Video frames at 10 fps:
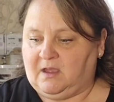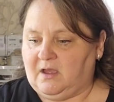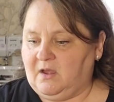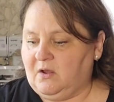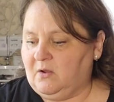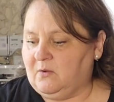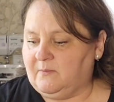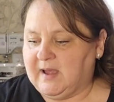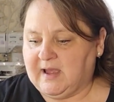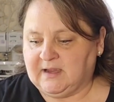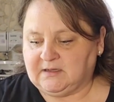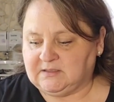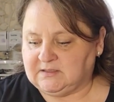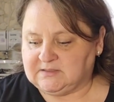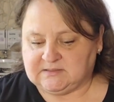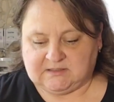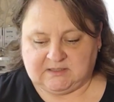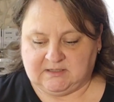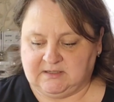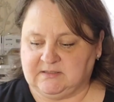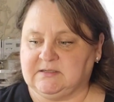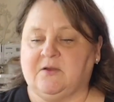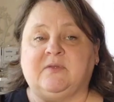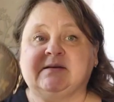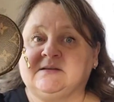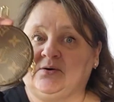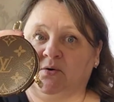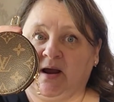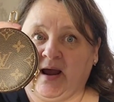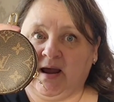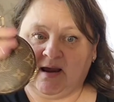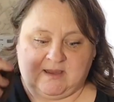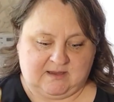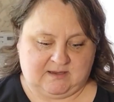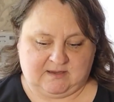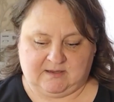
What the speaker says: Oh my goodness. So this little cake